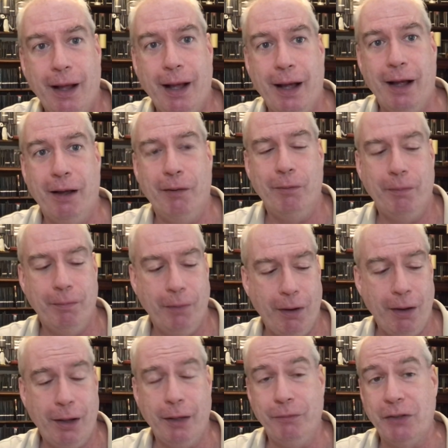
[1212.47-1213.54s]
uh,
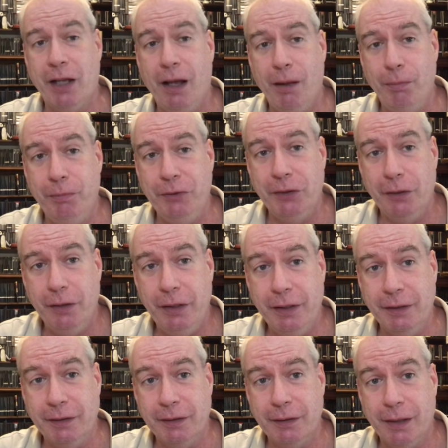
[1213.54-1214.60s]
Olive's hubs
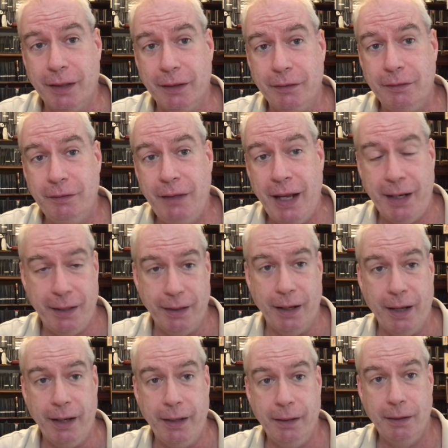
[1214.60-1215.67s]
is a tech guy